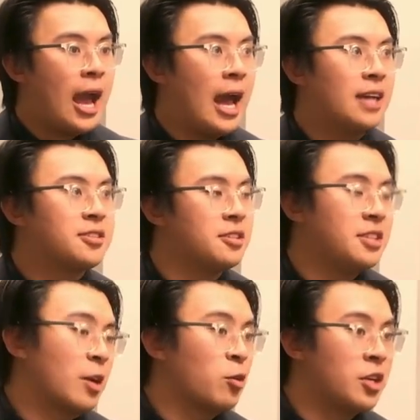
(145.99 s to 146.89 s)
acid
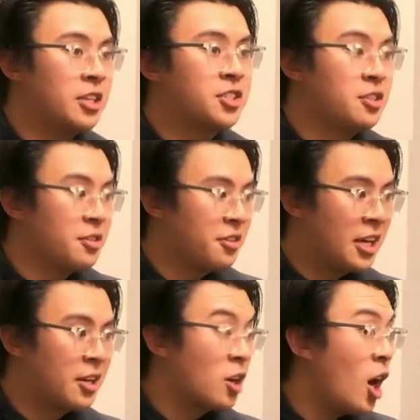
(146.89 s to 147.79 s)
degradation
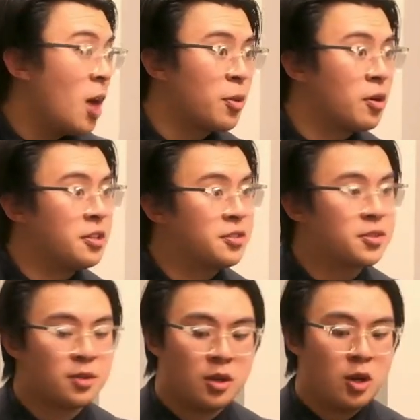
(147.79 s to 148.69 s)
than copper is,